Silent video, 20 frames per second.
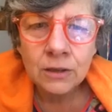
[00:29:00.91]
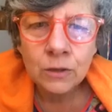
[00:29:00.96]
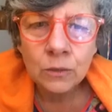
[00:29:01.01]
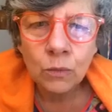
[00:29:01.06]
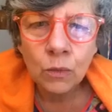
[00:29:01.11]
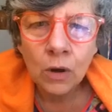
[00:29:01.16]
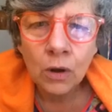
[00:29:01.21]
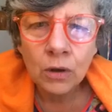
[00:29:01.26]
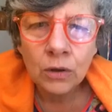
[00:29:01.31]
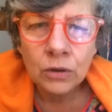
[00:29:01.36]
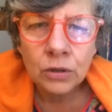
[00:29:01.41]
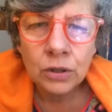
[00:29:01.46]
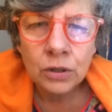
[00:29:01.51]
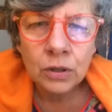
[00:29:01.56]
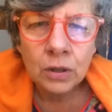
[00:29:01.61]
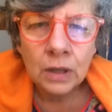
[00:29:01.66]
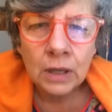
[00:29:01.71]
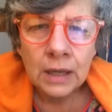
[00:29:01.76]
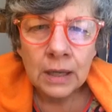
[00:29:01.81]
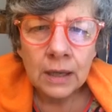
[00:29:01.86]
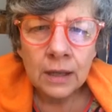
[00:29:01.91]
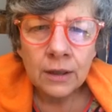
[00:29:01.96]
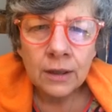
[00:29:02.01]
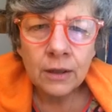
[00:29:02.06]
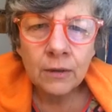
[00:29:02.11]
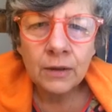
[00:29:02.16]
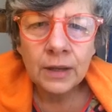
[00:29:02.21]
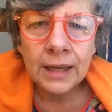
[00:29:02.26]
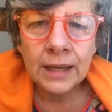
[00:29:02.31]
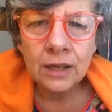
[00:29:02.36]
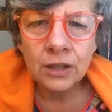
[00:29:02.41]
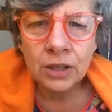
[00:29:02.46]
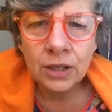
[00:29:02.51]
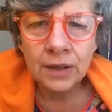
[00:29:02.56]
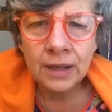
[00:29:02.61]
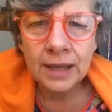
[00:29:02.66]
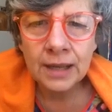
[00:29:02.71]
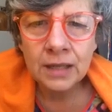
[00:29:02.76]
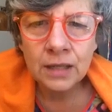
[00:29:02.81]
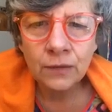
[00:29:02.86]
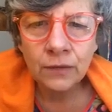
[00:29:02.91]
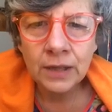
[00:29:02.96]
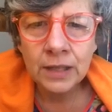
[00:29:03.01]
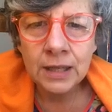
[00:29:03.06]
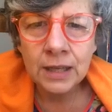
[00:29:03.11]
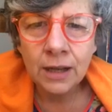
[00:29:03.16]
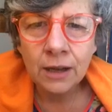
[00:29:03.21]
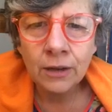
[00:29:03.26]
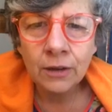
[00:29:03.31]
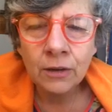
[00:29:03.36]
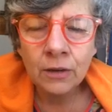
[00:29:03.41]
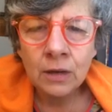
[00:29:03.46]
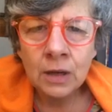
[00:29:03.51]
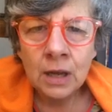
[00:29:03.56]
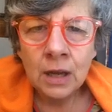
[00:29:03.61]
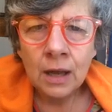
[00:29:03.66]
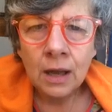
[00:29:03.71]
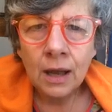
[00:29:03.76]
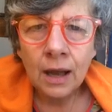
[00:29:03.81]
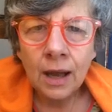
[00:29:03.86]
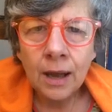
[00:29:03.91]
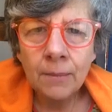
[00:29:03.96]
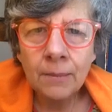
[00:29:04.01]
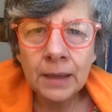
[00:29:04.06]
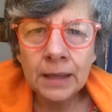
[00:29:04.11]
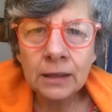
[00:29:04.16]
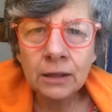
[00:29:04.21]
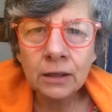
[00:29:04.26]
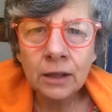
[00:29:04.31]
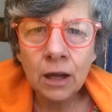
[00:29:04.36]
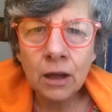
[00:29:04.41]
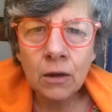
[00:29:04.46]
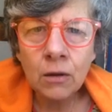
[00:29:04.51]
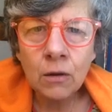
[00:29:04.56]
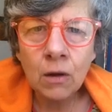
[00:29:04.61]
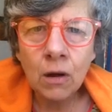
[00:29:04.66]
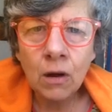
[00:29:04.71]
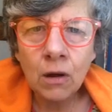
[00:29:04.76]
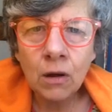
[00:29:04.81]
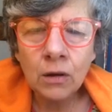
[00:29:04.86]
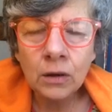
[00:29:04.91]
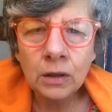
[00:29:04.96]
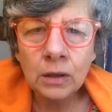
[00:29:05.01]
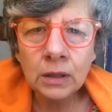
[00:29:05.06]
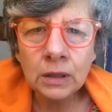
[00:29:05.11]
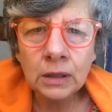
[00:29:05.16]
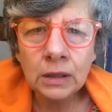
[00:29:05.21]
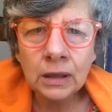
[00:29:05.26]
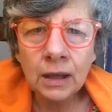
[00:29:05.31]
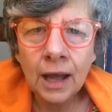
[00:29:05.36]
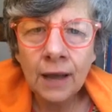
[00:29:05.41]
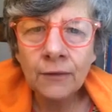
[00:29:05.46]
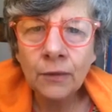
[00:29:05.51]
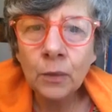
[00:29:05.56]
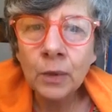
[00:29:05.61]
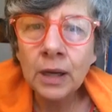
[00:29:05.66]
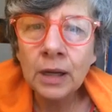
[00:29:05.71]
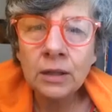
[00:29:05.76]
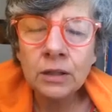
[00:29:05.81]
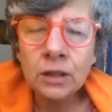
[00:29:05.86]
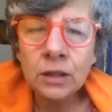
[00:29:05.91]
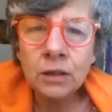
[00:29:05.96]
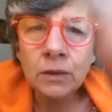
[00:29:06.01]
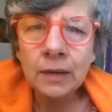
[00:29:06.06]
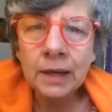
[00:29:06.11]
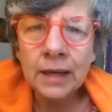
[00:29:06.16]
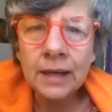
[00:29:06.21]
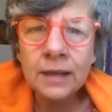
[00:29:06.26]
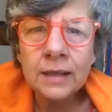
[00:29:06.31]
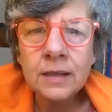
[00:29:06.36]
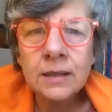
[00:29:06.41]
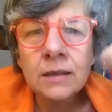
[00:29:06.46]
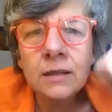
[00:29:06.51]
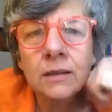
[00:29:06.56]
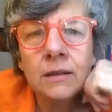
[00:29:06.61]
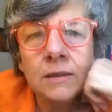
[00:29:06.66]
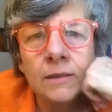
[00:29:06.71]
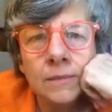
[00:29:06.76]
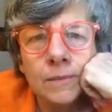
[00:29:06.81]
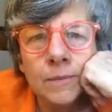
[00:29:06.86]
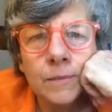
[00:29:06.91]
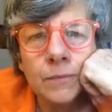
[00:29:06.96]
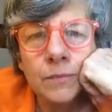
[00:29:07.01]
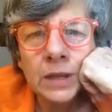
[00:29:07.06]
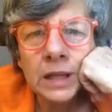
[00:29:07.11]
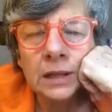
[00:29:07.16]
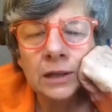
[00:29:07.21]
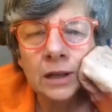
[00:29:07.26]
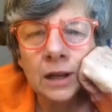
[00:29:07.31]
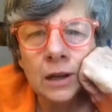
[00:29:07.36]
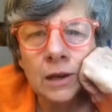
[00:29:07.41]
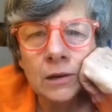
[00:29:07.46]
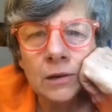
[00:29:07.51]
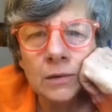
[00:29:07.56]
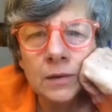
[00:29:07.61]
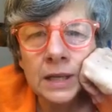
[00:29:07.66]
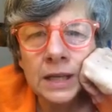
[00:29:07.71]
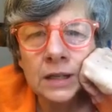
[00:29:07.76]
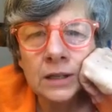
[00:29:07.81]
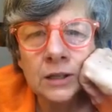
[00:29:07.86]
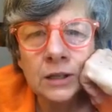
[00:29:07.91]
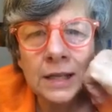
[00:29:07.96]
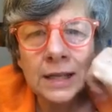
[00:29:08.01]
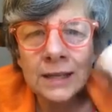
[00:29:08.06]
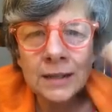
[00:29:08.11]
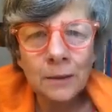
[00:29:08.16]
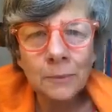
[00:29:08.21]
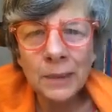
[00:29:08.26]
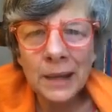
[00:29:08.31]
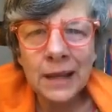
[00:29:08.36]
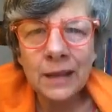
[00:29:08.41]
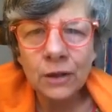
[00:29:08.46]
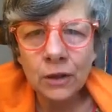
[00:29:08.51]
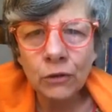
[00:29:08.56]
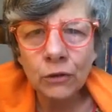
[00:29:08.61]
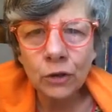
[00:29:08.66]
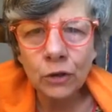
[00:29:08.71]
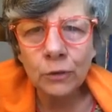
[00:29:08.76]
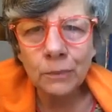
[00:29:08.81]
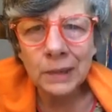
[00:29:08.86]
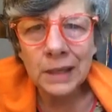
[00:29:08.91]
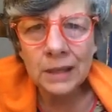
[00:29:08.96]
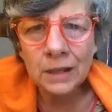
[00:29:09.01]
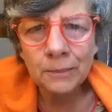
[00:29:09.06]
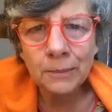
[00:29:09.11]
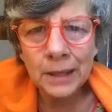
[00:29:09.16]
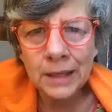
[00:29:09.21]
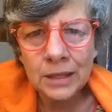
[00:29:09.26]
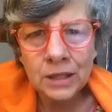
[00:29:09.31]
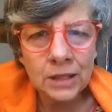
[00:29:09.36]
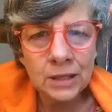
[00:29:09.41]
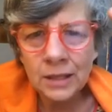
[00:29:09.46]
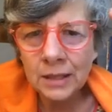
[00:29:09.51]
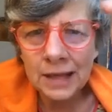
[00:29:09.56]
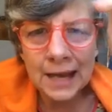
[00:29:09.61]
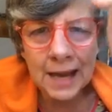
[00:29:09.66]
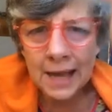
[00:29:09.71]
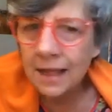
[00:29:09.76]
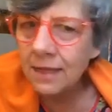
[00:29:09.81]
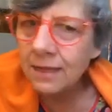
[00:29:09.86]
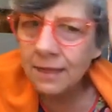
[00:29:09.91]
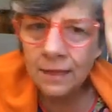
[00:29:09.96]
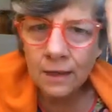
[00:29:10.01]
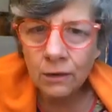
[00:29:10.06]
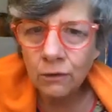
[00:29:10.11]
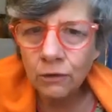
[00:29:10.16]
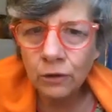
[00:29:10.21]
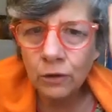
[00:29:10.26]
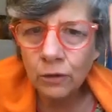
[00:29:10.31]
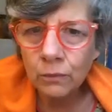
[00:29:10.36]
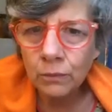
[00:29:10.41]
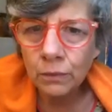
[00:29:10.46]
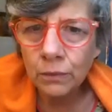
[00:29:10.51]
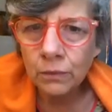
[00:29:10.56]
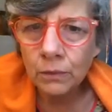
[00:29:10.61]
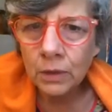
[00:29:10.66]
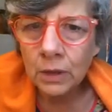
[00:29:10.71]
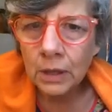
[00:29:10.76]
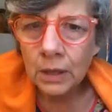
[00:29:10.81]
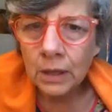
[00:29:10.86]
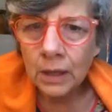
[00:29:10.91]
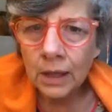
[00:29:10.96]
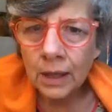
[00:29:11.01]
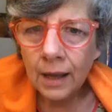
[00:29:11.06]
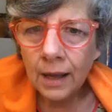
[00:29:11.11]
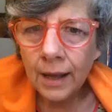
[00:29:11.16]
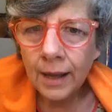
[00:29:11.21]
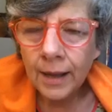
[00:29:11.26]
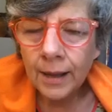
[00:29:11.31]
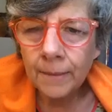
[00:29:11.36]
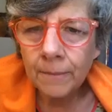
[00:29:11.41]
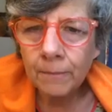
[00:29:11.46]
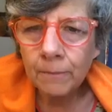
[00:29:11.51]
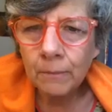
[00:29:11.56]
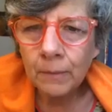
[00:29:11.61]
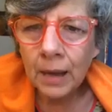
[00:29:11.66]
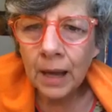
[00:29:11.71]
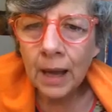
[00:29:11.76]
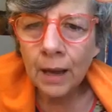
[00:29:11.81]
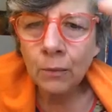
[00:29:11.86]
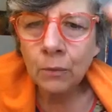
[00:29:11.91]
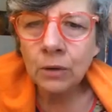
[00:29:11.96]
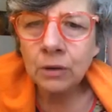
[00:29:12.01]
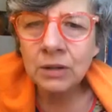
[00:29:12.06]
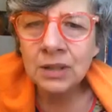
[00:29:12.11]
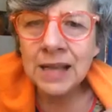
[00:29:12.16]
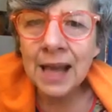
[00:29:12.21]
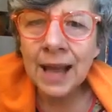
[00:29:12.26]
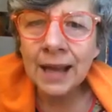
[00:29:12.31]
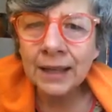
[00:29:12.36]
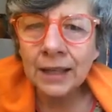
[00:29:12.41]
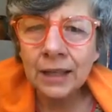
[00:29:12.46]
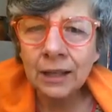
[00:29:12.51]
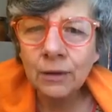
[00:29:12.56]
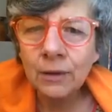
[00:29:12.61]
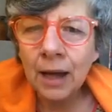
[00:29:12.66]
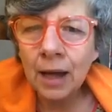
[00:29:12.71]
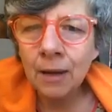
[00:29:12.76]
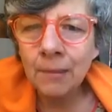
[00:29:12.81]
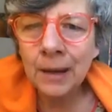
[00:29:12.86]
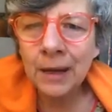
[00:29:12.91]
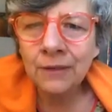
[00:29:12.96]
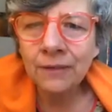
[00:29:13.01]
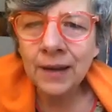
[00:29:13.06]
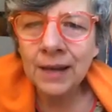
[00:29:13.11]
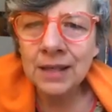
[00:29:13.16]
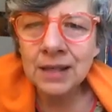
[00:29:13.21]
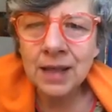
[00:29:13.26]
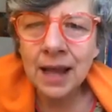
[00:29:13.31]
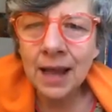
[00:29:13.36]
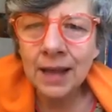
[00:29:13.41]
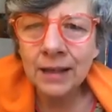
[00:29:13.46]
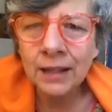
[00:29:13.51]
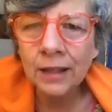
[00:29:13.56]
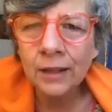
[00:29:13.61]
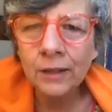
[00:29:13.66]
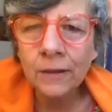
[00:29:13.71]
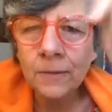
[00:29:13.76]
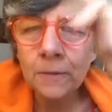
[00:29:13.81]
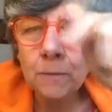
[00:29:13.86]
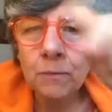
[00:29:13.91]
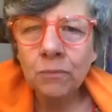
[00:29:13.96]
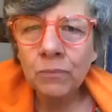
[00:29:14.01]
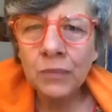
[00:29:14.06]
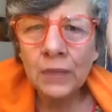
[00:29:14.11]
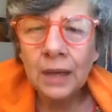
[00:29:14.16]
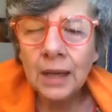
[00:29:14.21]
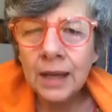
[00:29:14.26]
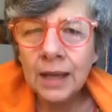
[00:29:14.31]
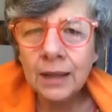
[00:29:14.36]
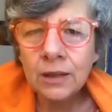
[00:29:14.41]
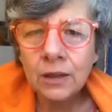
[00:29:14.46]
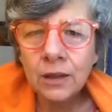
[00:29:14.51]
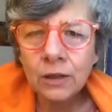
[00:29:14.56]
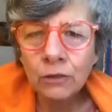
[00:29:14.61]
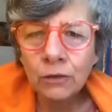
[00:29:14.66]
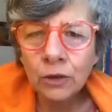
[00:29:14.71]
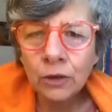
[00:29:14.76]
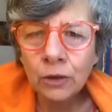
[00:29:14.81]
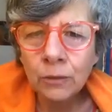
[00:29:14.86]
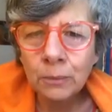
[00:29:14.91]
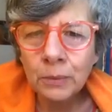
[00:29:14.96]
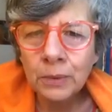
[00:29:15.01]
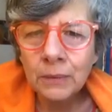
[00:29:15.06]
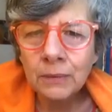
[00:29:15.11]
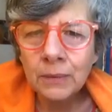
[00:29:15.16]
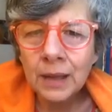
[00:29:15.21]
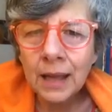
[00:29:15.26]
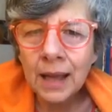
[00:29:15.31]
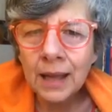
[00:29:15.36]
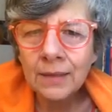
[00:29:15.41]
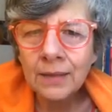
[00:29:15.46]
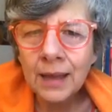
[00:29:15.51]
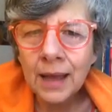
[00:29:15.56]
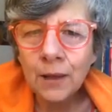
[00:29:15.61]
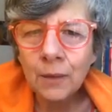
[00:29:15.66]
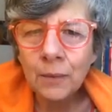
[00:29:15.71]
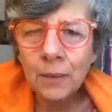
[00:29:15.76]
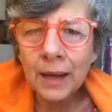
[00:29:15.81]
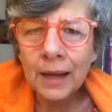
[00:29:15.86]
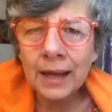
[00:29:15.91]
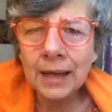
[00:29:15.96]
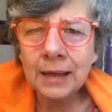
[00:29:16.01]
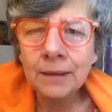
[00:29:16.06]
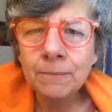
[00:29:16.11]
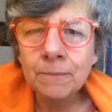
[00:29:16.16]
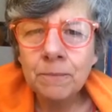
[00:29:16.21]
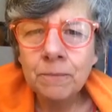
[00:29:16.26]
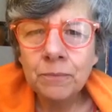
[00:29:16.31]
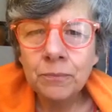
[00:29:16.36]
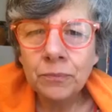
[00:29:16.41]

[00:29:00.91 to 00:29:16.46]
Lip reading: to watch? The link to this video, it'll go on live. Or what I'll do is it'll be in the group. It'll be just in the group. I will tag you. How about if I tag you in the group, and that way